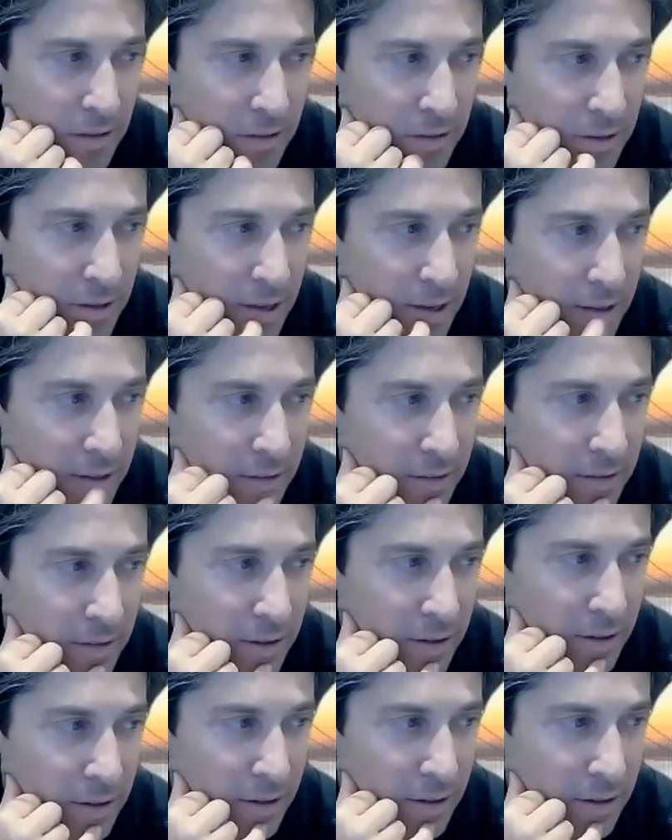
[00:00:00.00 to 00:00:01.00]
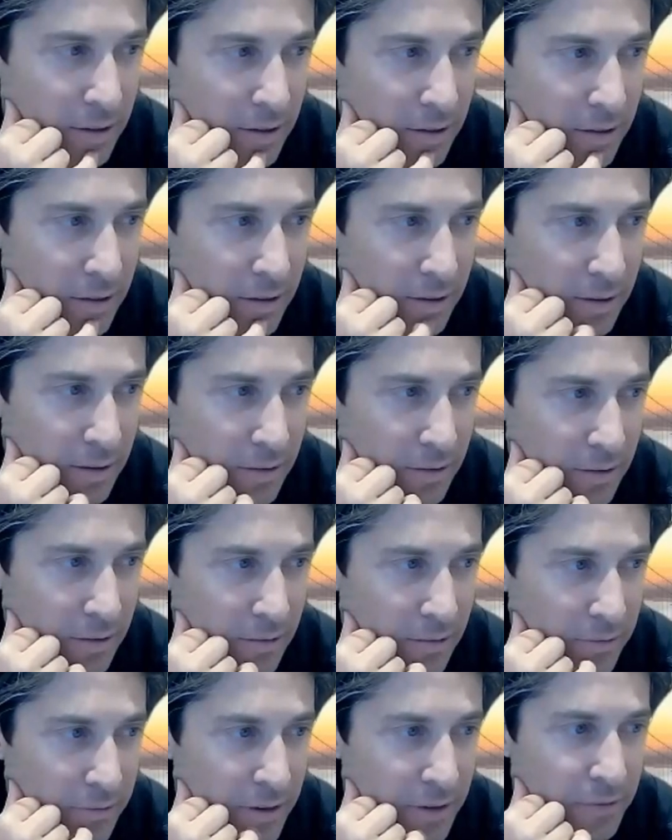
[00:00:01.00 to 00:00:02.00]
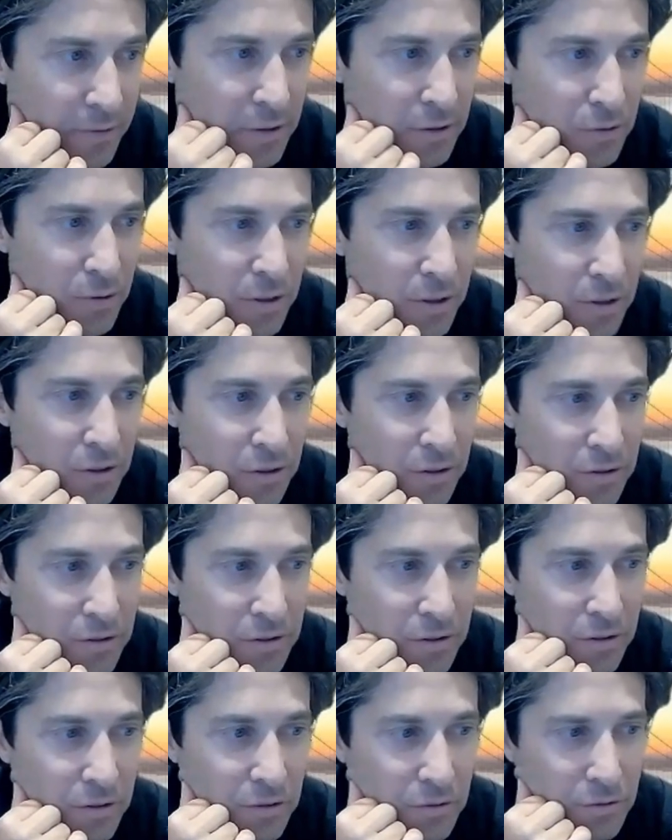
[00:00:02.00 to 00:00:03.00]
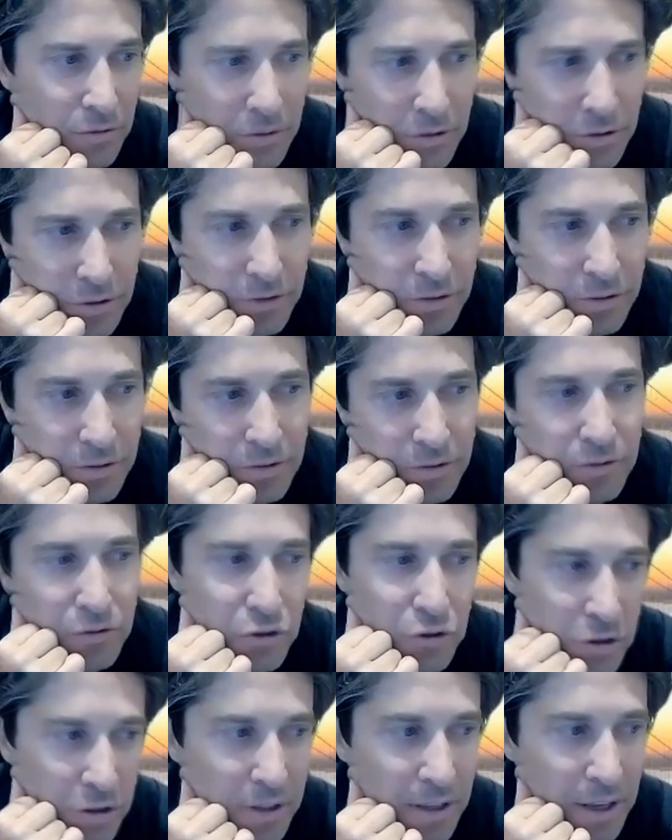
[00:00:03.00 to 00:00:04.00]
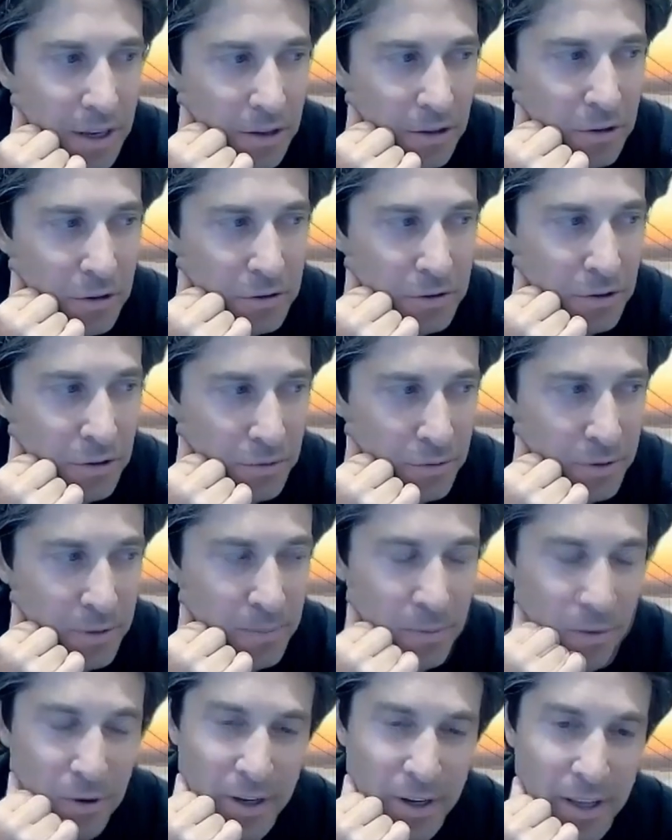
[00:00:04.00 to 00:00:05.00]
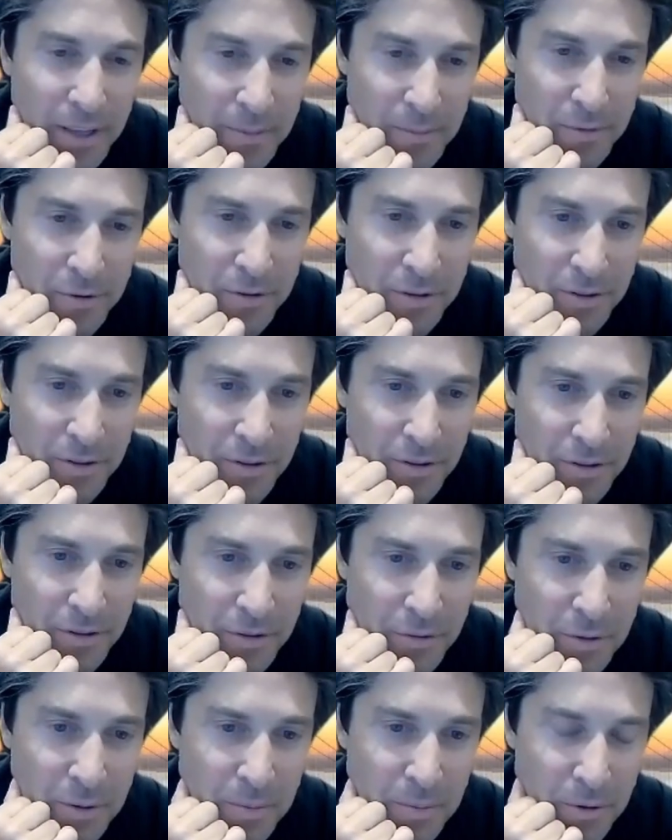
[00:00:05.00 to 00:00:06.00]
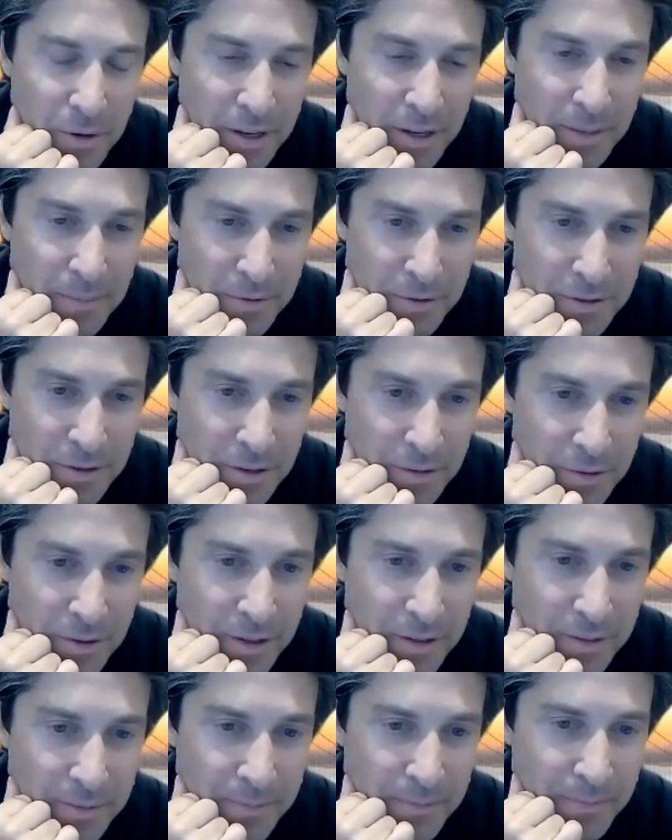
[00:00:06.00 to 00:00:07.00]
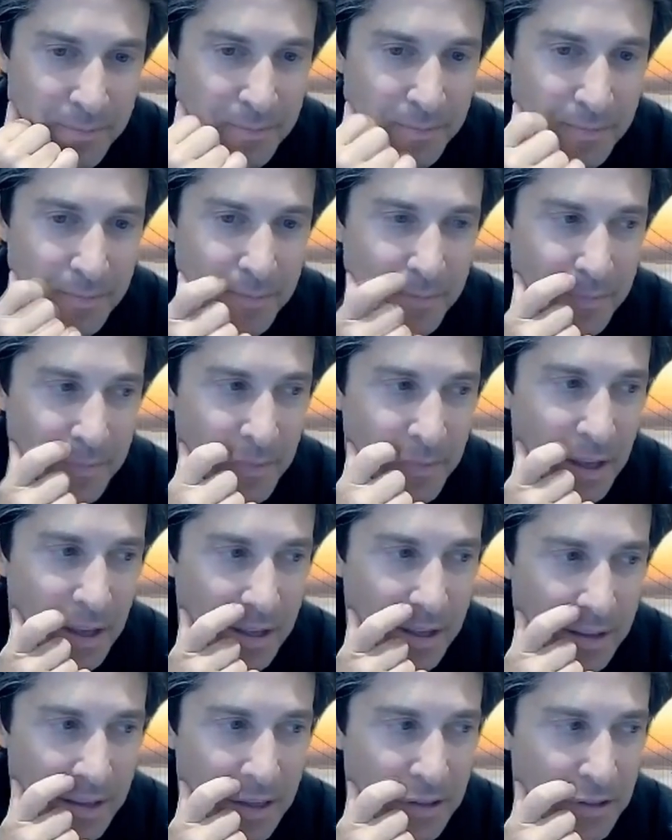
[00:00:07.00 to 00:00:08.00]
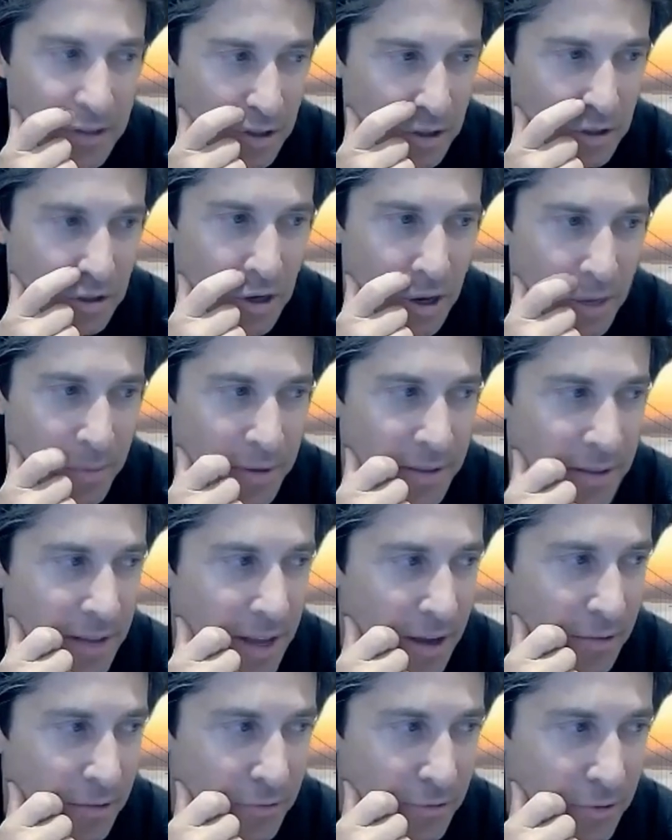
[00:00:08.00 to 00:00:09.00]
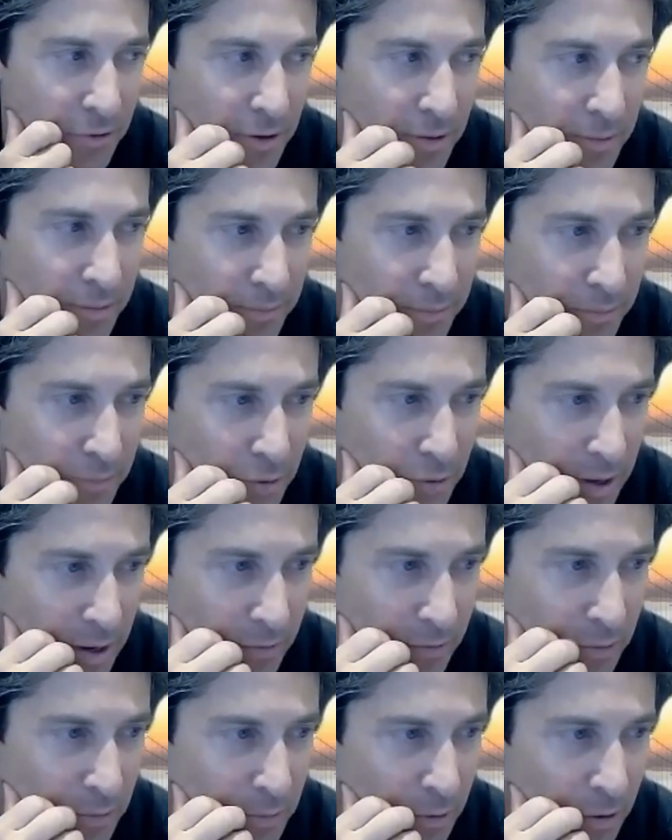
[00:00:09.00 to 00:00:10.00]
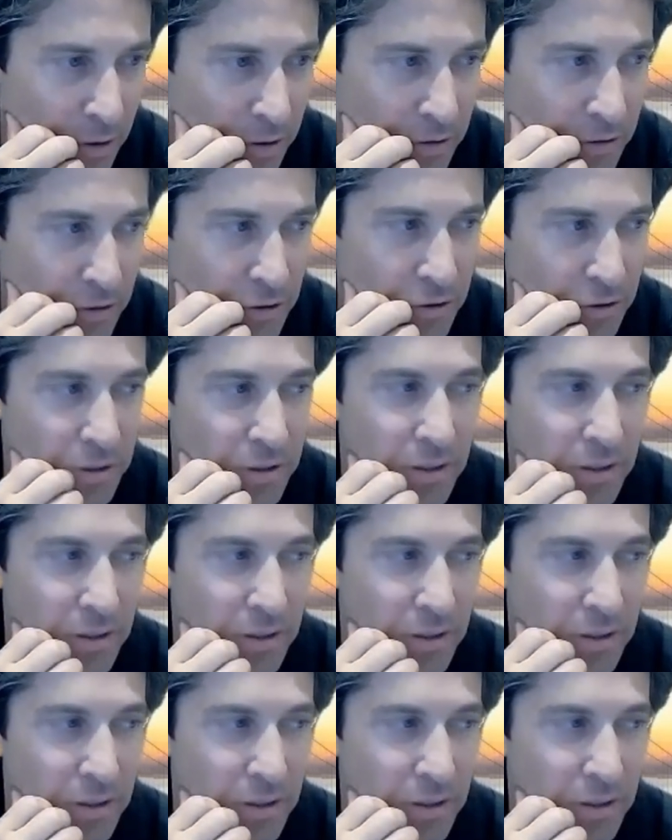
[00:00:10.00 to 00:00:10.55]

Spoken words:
that the Fed funds rate should get close to 3.8%, right? And then start dropping down from whatever March.